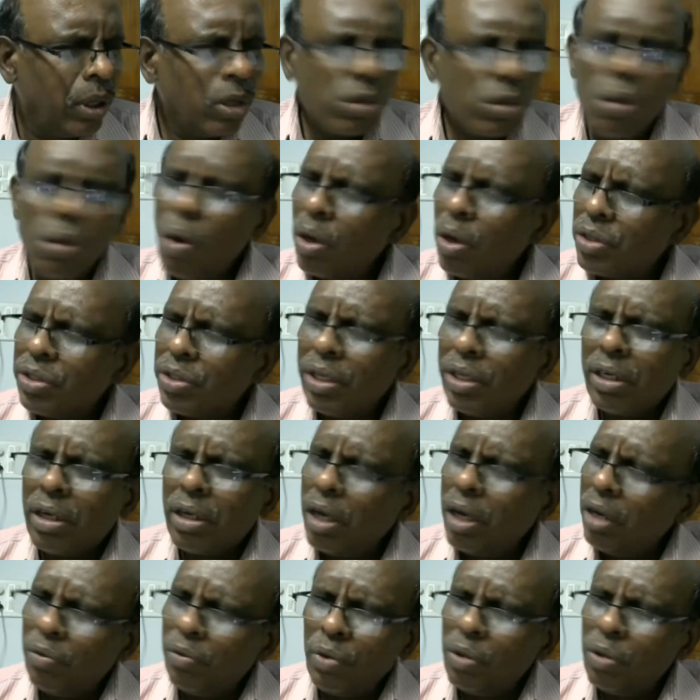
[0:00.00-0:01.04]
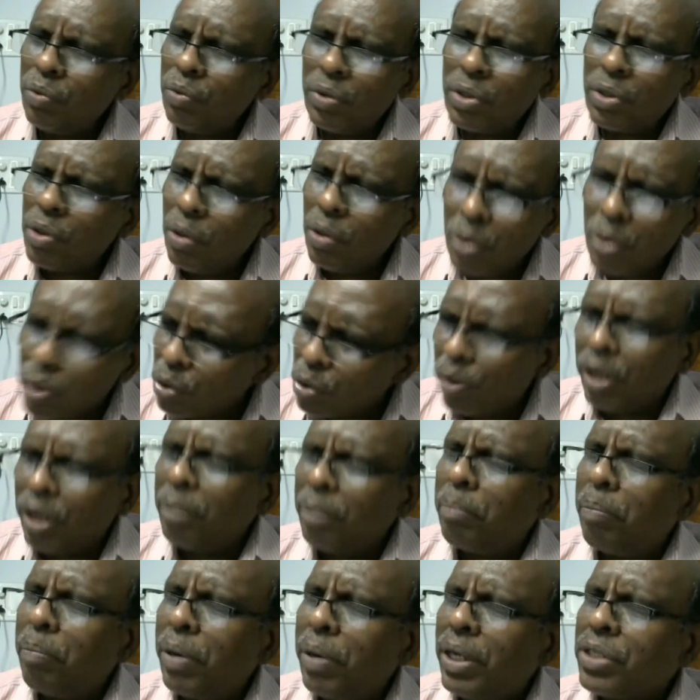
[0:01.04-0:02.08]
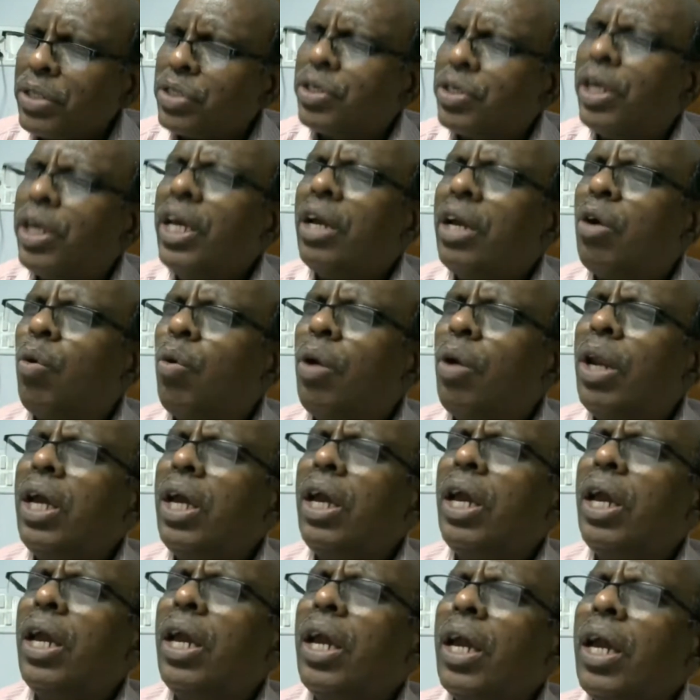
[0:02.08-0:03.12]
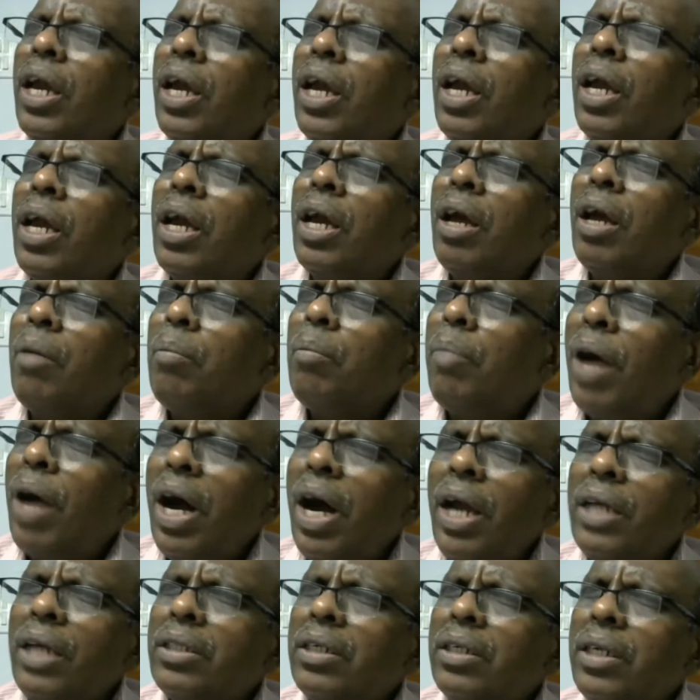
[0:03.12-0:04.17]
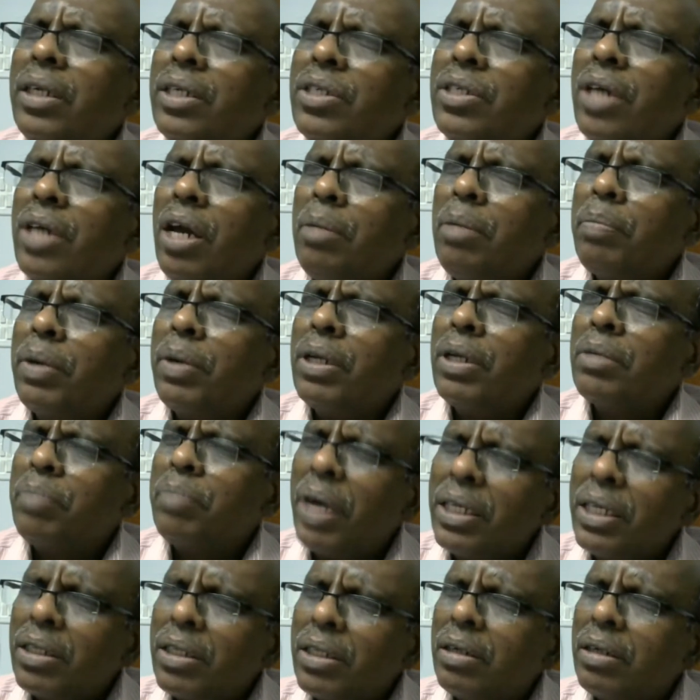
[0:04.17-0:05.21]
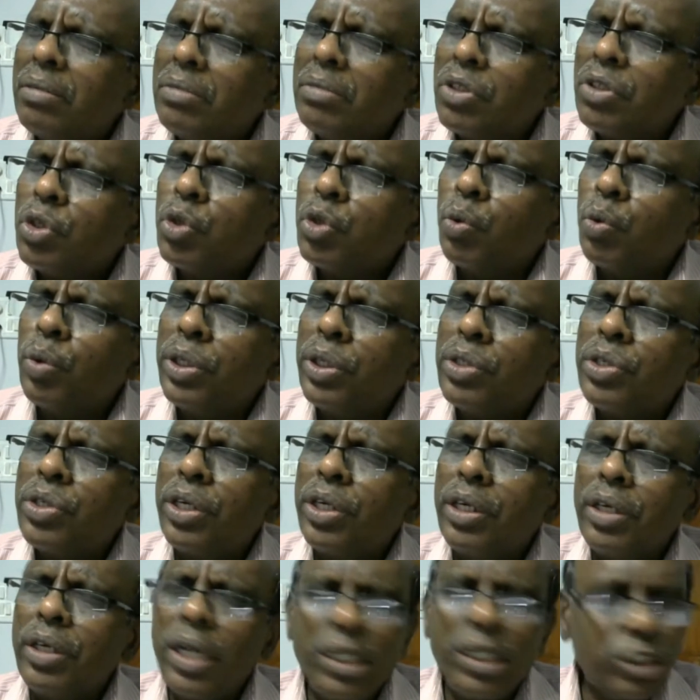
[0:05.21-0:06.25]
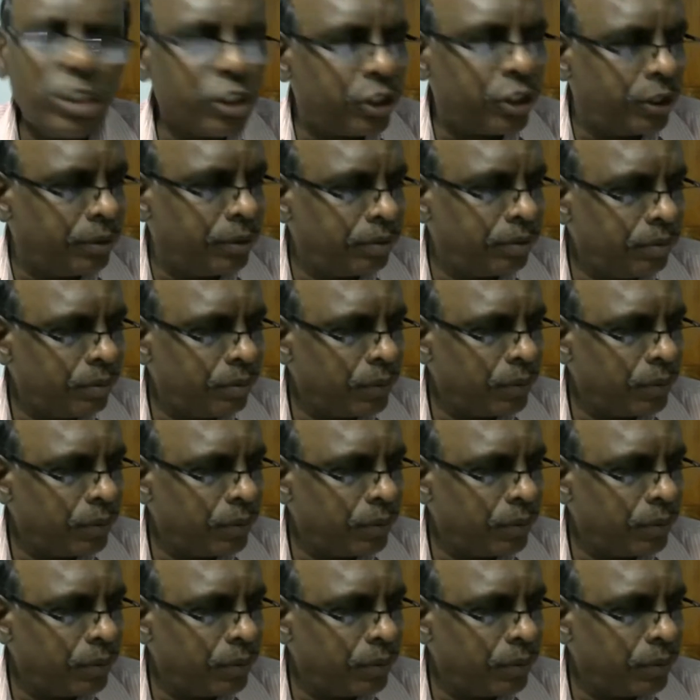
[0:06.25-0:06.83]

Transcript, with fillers: So Azar Kaiwan was also impressed equally by the disciple, by the student's intention.